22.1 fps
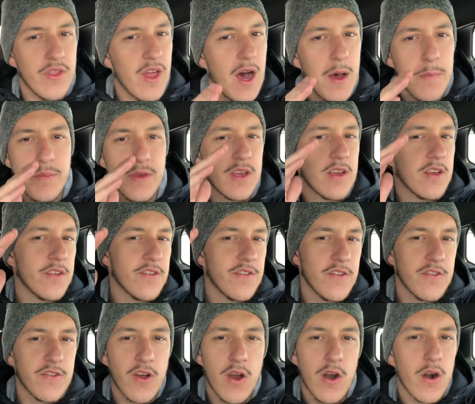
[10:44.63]
Not because
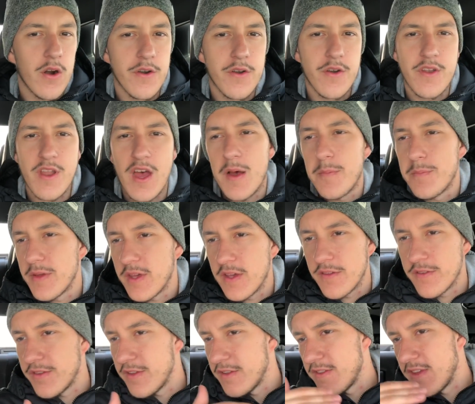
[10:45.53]
it's harder, not
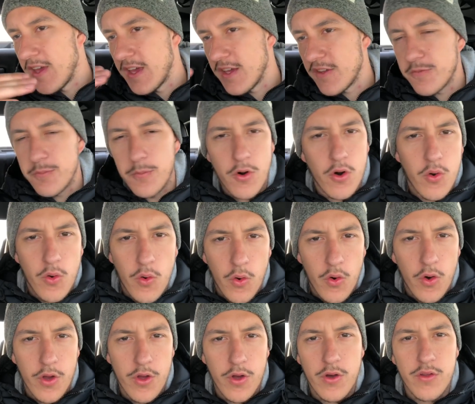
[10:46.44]
because it takes more
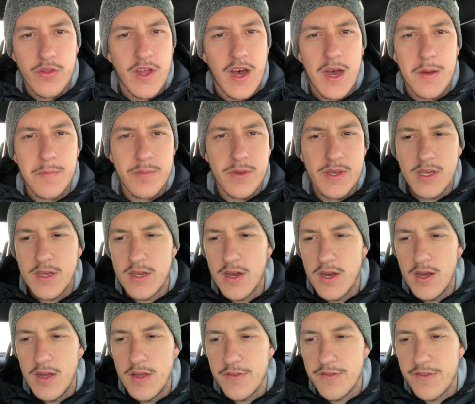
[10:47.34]
oil, not
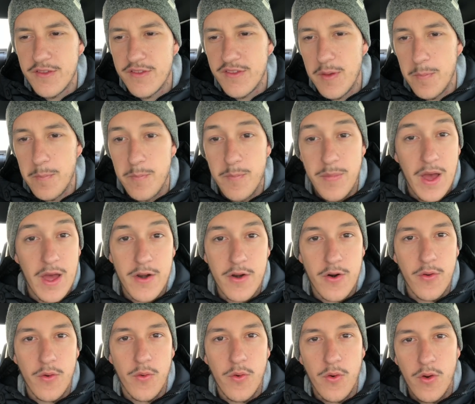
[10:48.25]
because it's a
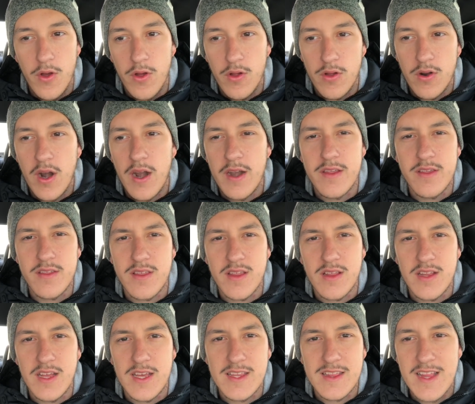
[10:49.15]
better oil or
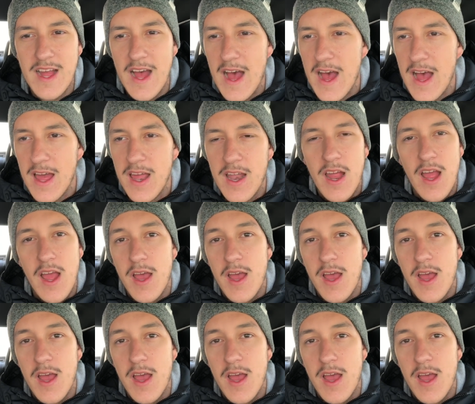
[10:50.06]
anything like that,